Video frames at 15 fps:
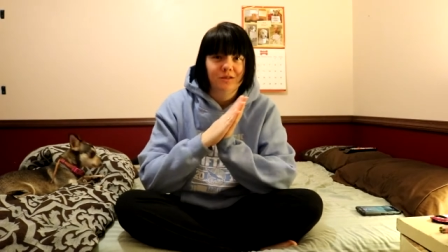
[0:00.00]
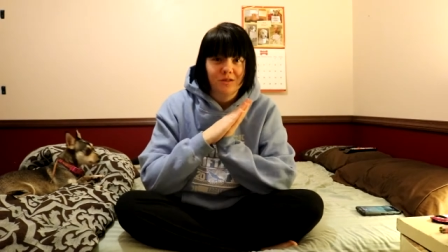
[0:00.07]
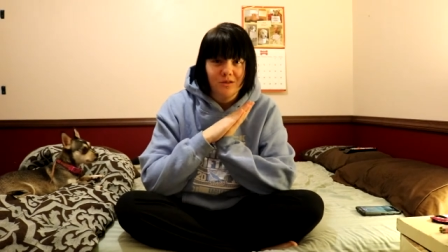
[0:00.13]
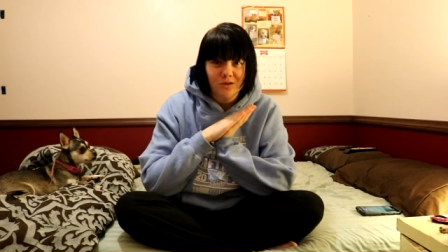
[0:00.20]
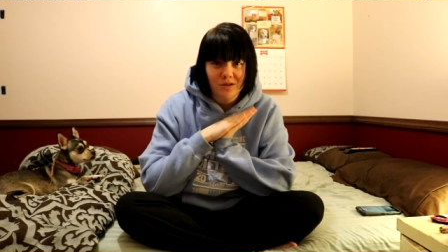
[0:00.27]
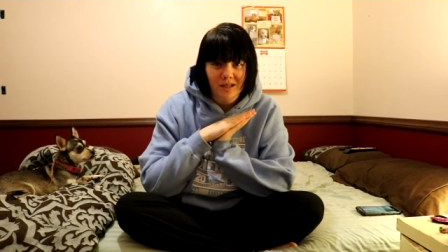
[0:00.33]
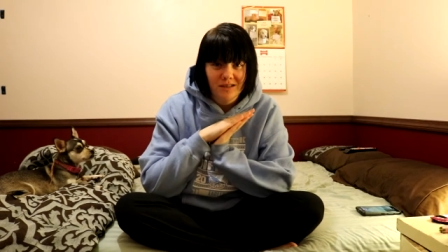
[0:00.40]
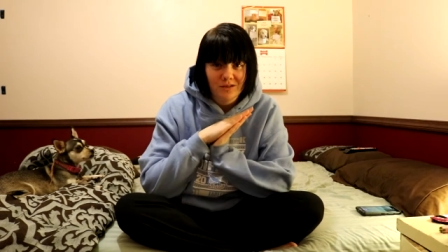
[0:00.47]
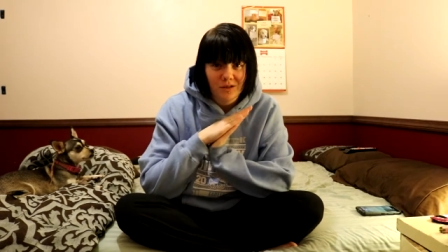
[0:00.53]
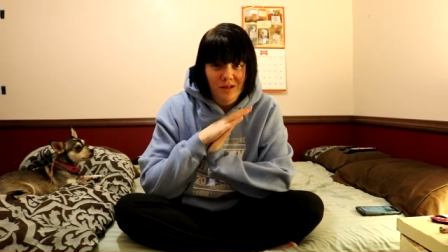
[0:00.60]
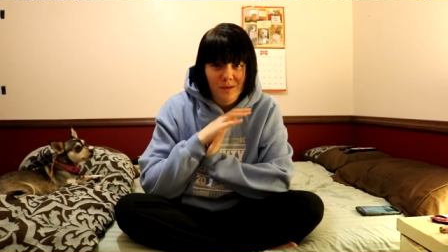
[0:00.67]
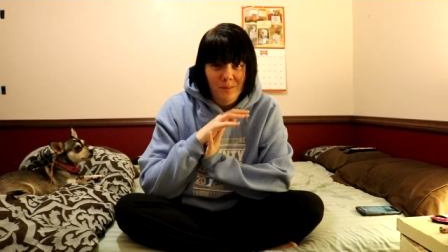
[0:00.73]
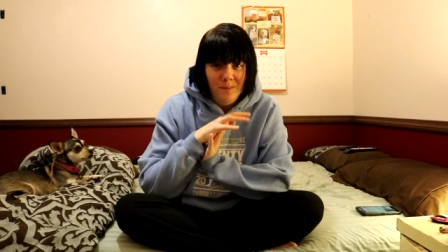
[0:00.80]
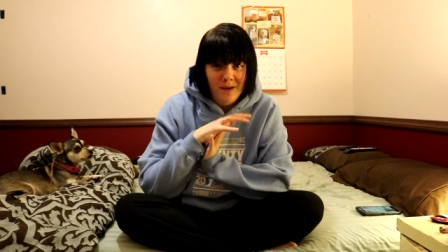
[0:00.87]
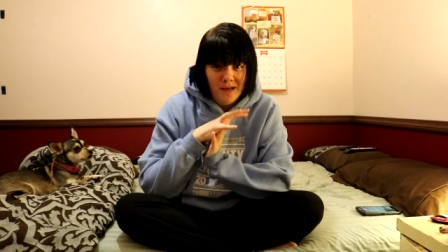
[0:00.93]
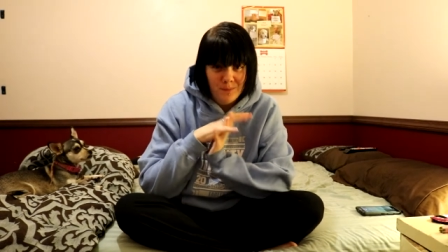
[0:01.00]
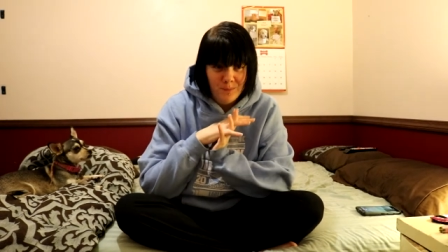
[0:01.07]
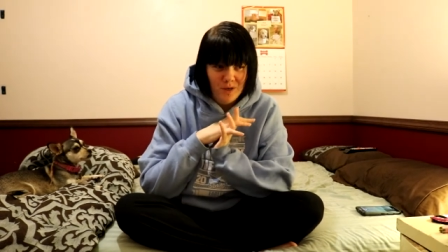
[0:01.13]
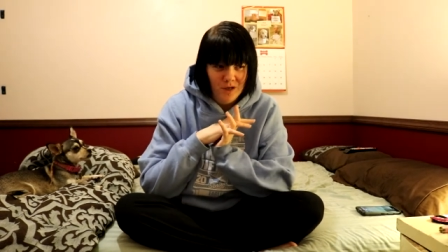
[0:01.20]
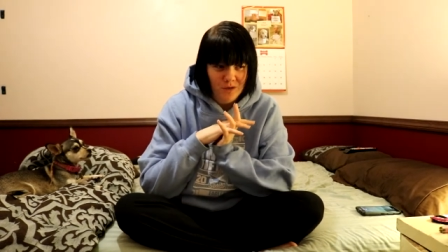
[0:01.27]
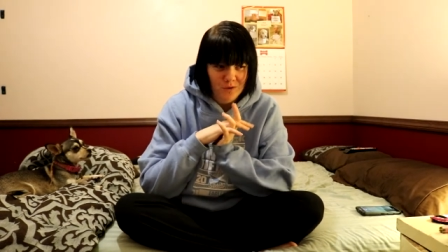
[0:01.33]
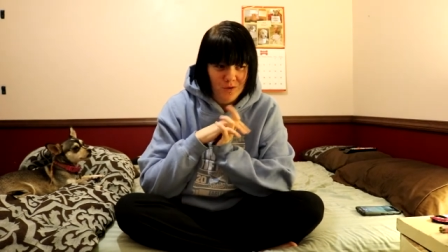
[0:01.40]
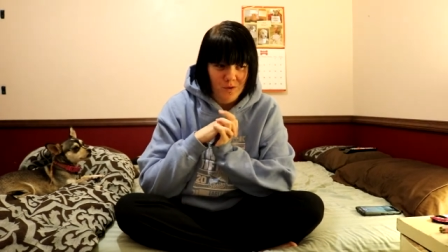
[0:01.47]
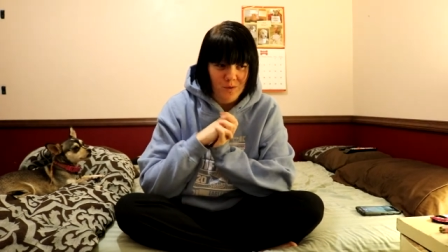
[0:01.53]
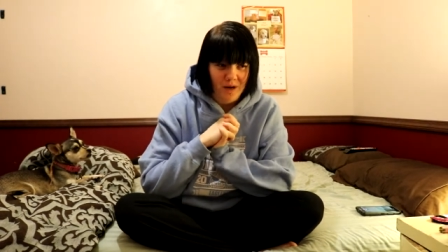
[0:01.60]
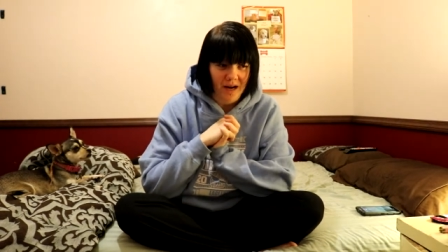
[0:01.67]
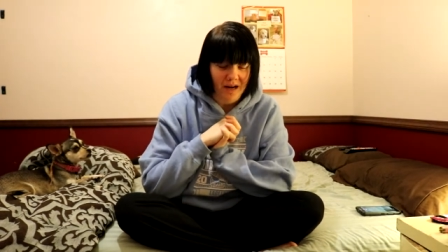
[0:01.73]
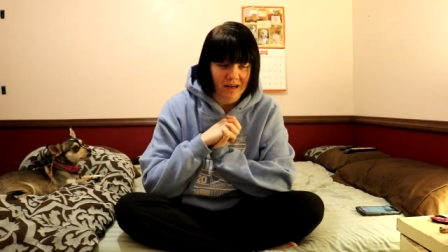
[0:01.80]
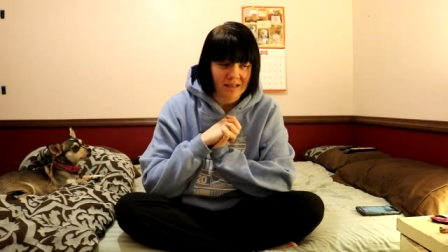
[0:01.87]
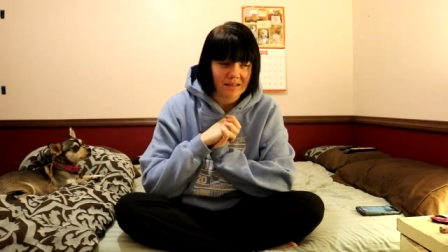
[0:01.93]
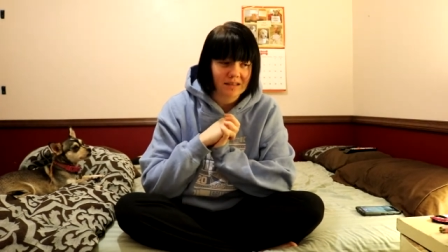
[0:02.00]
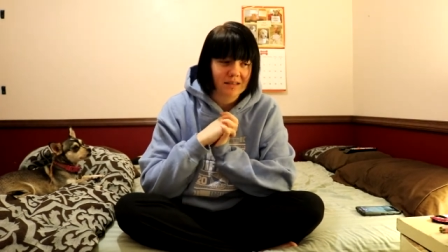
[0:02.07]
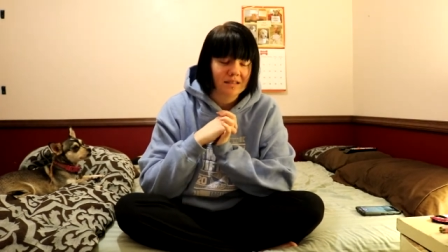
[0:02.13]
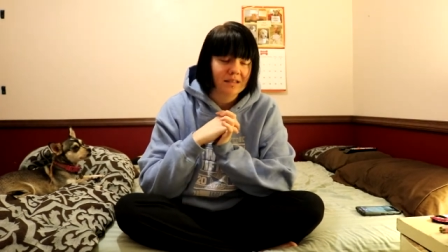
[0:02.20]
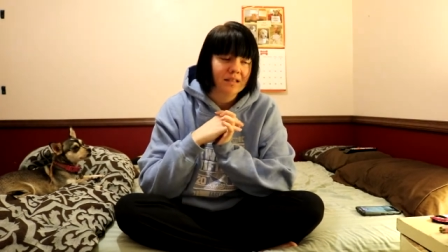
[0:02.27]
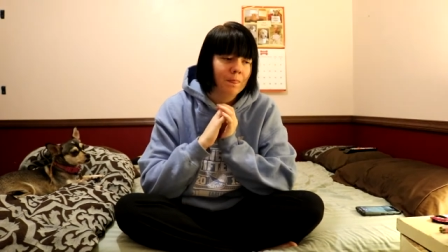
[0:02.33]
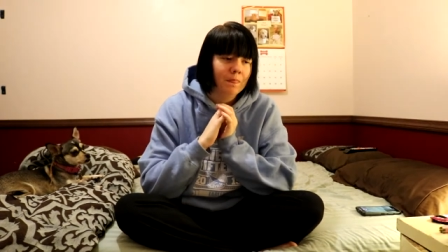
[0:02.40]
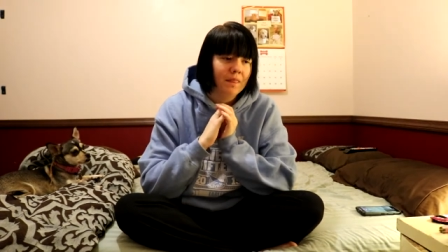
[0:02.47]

So that's all that my part requires.